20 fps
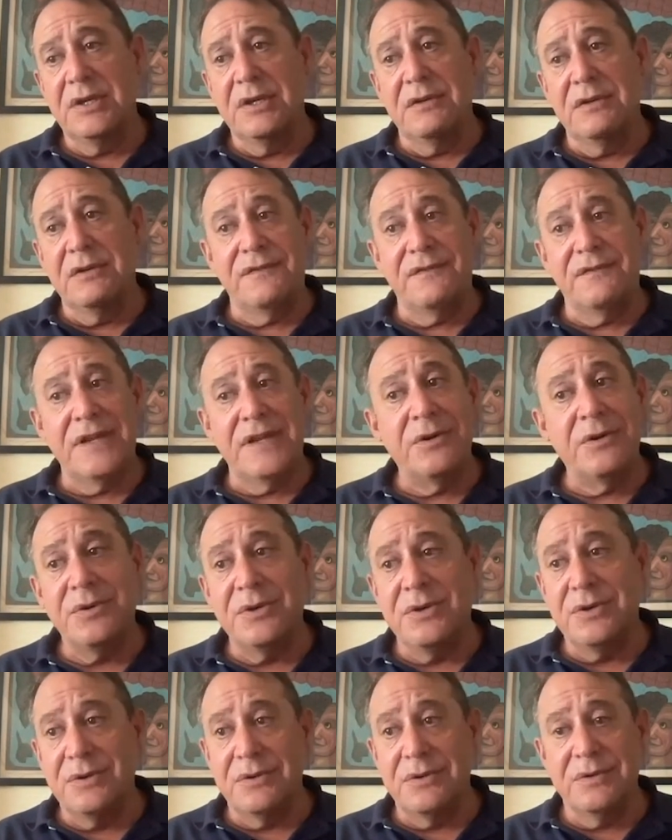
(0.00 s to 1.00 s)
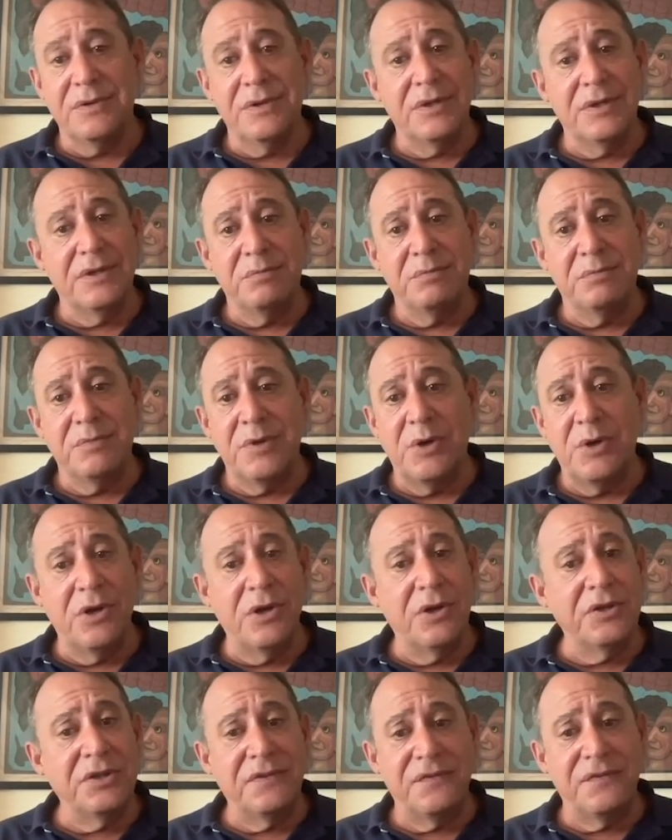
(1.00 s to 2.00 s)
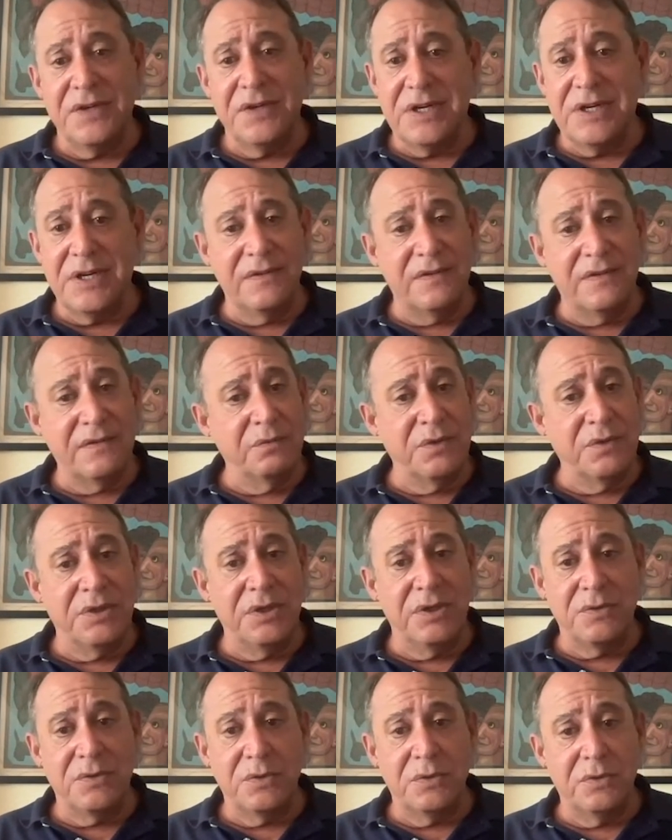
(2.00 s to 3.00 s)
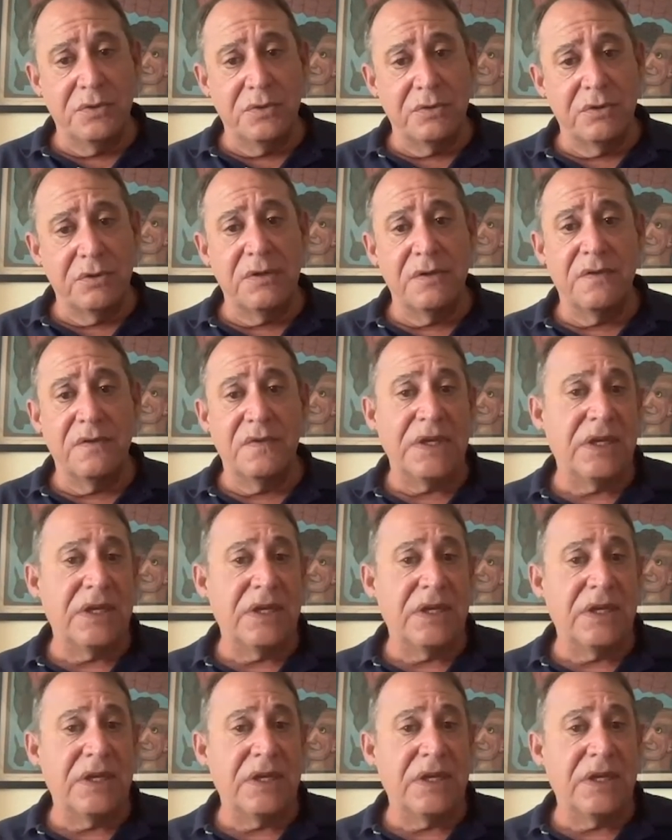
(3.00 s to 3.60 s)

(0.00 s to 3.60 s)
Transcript: flounder, all different kinds of really cool critters.